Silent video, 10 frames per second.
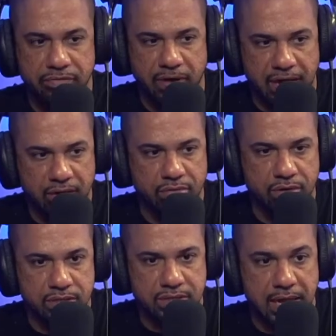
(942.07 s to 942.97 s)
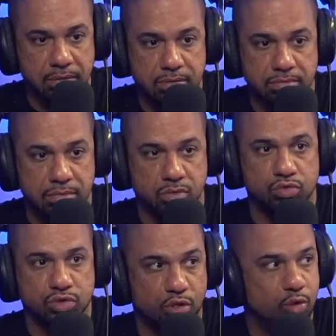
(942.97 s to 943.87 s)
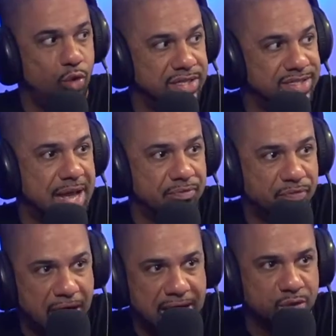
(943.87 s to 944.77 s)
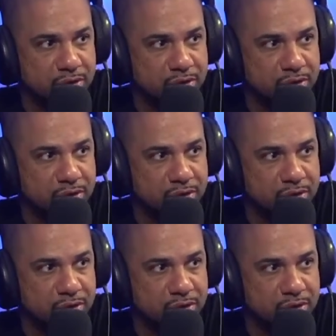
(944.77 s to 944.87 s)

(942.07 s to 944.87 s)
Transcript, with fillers: and, followers that and he makes great fucking